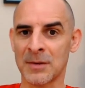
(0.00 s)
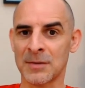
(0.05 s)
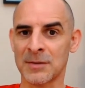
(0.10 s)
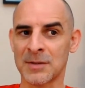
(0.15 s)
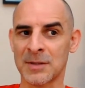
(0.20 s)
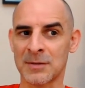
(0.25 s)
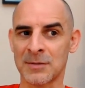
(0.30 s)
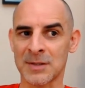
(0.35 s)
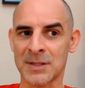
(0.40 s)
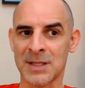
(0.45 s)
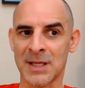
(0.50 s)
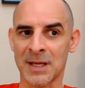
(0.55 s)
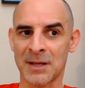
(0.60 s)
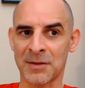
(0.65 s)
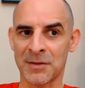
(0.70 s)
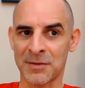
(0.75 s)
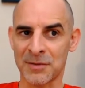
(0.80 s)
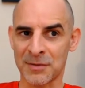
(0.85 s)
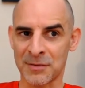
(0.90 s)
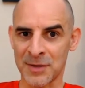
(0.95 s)
So it was like
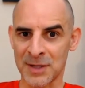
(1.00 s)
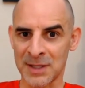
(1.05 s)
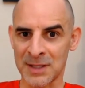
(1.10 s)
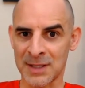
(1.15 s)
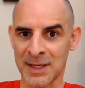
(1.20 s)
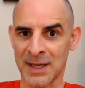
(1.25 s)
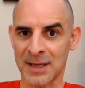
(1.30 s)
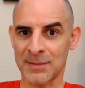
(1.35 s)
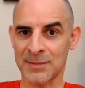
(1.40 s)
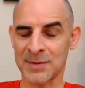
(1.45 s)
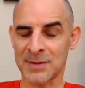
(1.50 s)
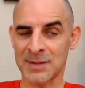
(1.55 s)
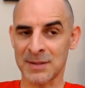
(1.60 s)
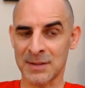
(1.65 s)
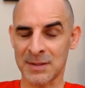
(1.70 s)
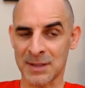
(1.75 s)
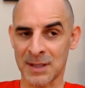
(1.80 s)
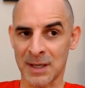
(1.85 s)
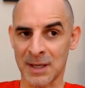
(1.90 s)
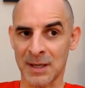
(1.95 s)
3 times the
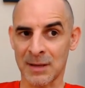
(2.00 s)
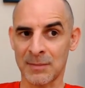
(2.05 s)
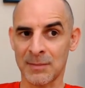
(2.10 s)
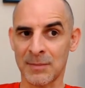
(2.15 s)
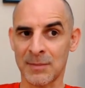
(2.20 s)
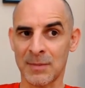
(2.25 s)
time.